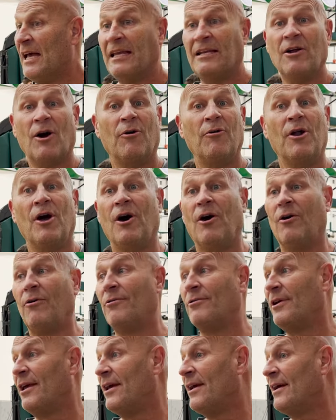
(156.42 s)
Don't
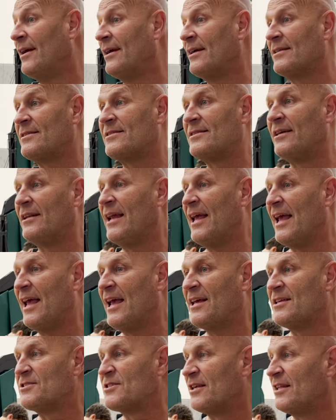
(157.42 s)
know. Yeah, it's in the
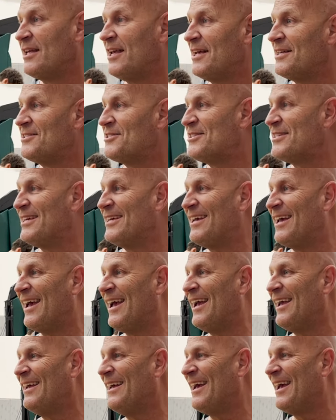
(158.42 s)
hands of the
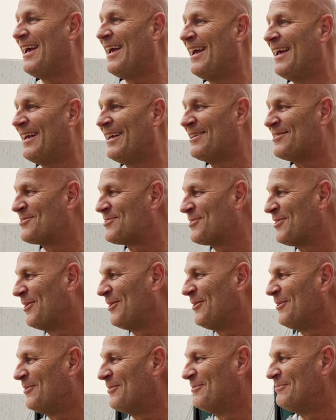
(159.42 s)
NCAA.
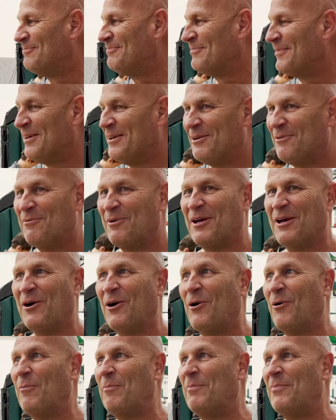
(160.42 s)
So we
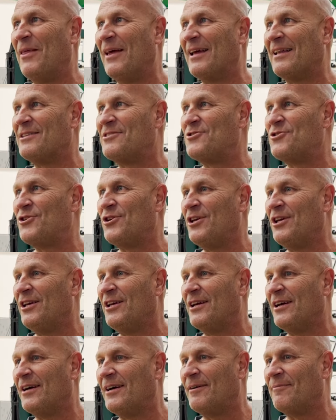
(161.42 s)
hope that
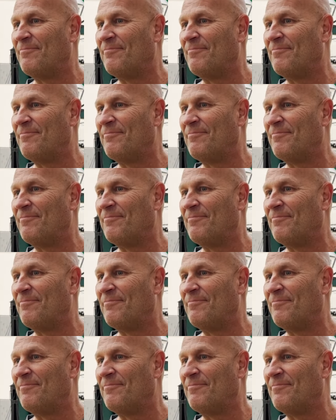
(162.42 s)
she,